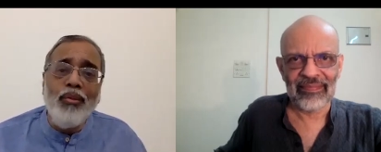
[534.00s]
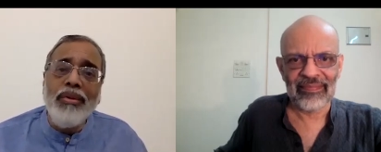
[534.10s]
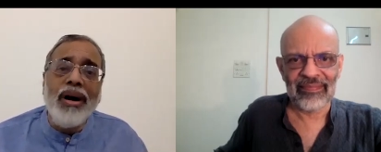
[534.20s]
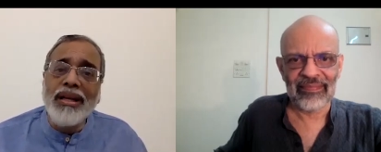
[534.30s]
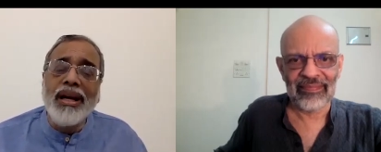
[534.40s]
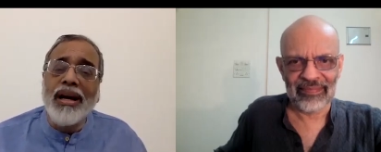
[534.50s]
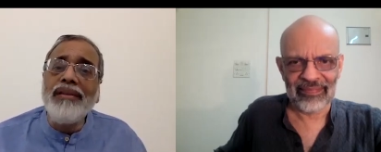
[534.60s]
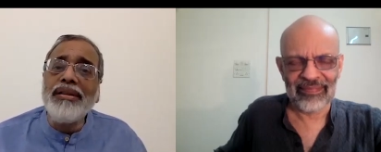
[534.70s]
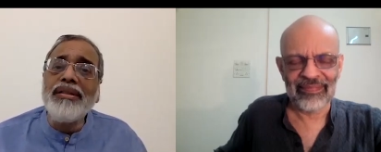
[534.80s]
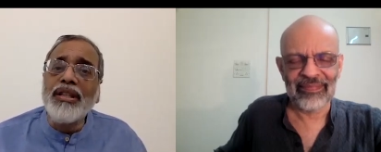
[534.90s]
Speaker 1: other
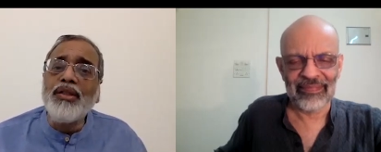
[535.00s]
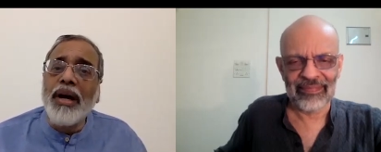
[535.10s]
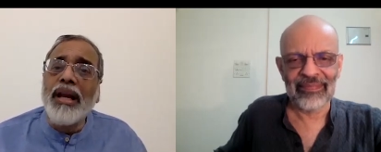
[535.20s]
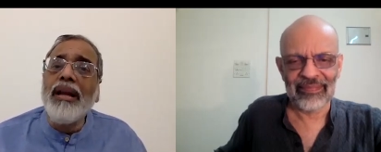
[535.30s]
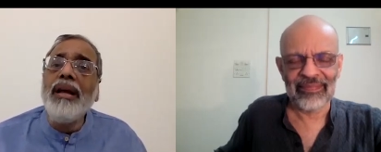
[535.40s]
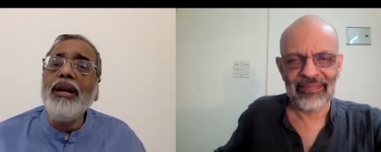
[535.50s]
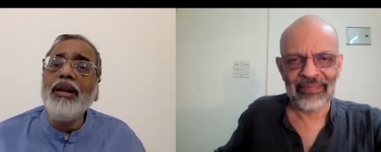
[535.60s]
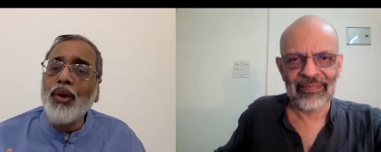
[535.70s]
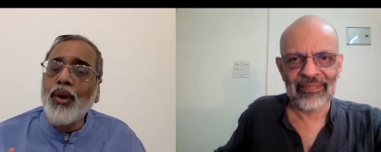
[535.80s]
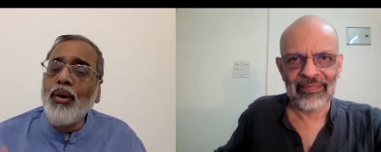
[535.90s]
countries as well.
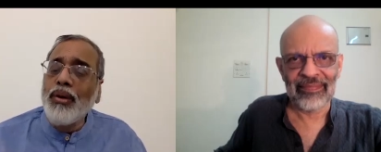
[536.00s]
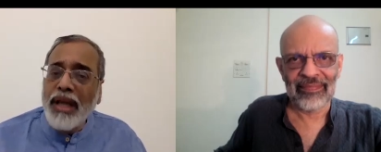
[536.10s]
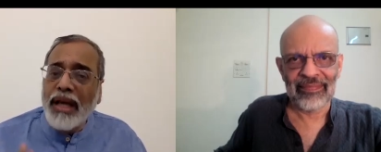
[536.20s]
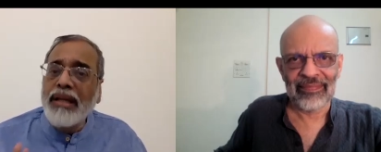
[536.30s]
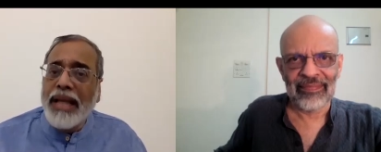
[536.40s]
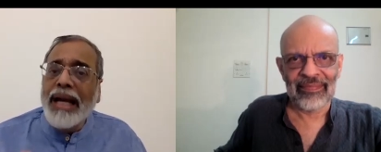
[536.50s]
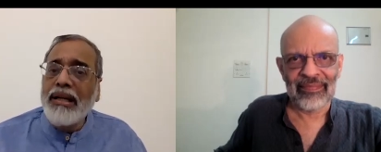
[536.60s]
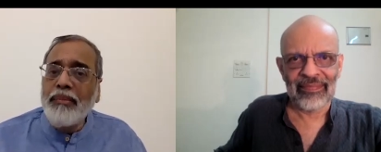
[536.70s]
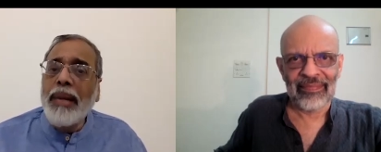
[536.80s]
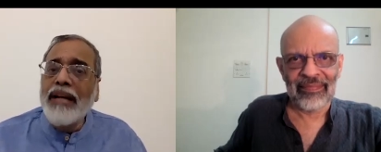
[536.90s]
So that
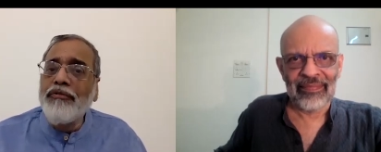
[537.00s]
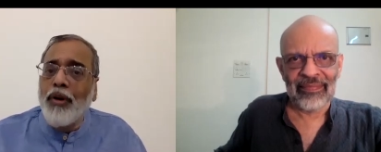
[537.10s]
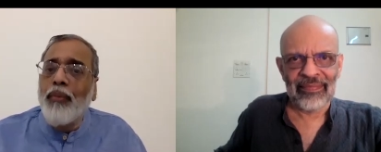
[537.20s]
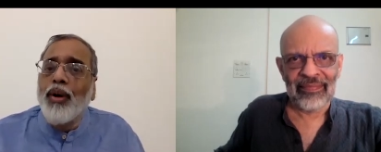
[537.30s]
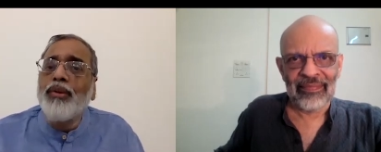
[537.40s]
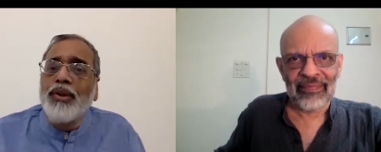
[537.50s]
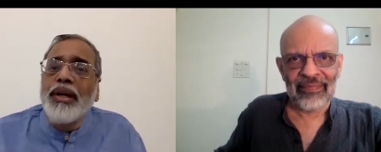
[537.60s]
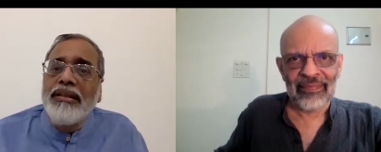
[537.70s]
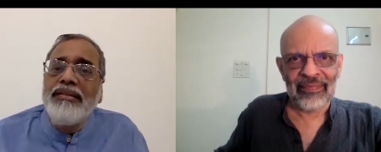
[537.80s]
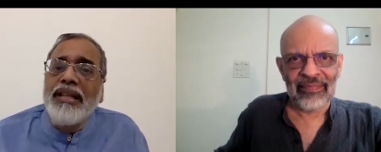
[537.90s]
platform also
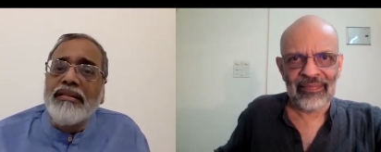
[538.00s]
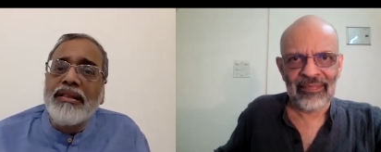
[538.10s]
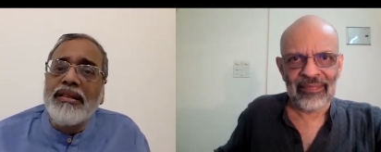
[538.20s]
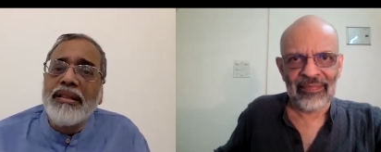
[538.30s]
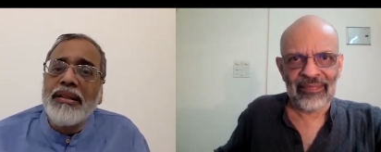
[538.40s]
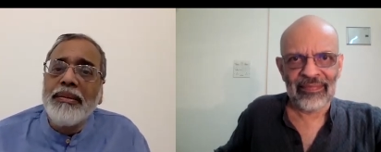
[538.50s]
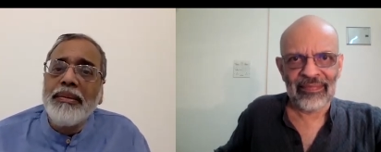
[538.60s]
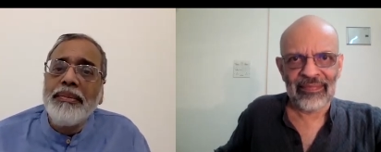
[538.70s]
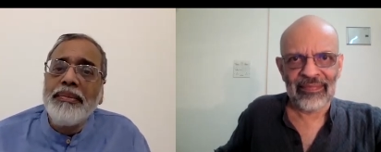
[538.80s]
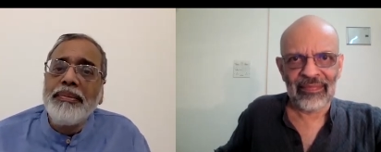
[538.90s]
exists.
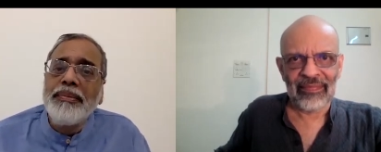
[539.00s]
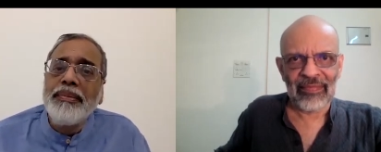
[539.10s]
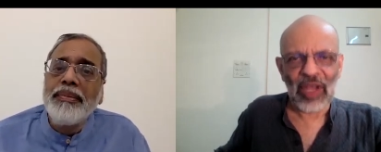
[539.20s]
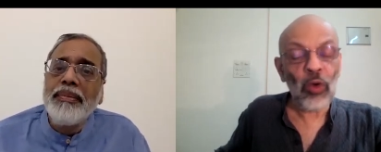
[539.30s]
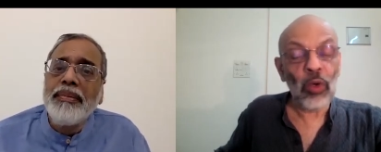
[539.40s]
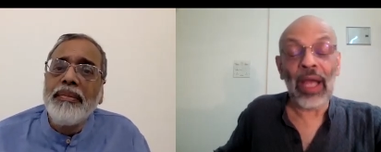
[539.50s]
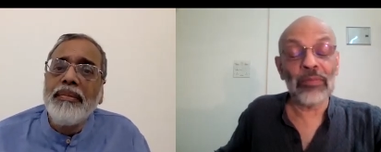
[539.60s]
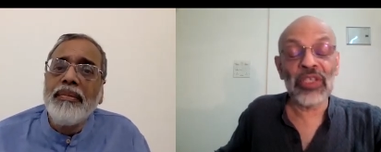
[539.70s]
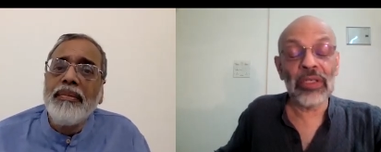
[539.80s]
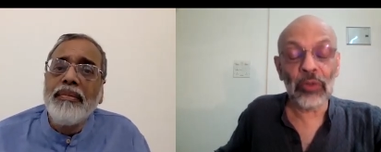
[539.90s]
Speaker 2: Oh,
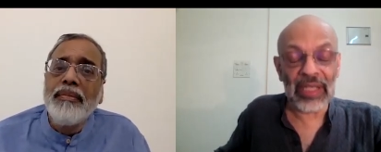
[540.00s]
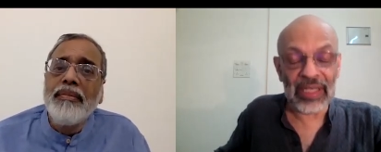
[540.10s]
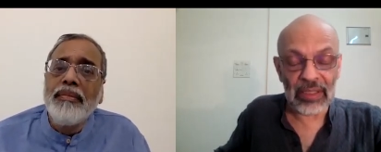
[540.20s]
absolutely, it